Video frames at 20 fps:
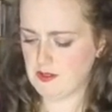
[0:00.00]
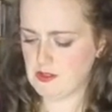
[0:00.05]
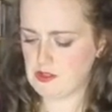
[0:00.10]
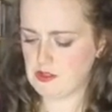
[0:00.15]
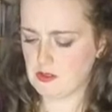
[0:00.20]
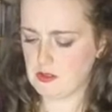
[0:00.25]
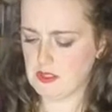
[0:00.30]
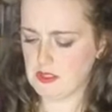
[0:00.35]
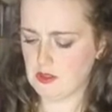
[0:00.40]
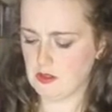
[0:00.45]

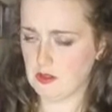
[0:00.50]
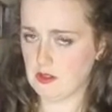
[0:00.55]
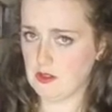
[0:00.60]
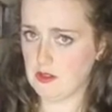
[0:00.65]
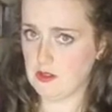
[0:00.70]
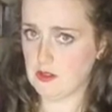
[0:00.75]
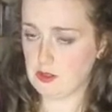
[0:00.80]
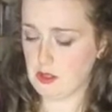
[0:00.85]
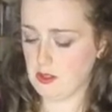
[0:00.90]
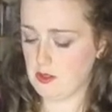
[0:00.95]
screw
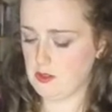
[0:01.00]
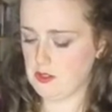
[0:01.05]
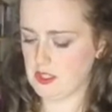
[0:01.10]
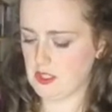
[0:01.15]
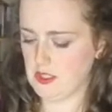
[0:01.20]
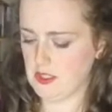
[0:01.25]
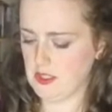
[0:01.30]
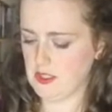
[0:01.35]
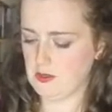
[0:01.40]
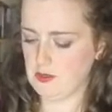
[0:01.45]
it on
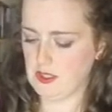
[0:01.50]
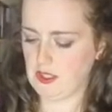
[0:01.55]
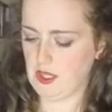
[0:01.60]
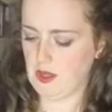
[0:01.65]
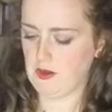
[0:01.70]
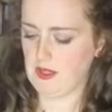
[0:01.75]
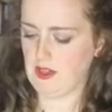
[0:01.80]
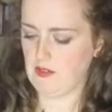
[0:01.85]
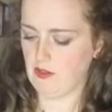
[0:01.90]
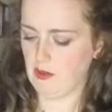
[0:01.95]
tight, don't let it
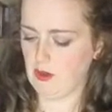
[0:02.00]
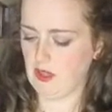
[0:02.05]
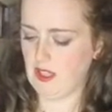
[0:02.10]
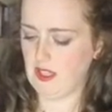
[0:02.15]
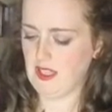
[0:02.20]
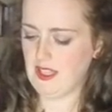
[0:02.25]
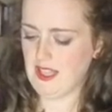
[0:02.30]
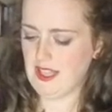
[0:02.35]
going everywhere.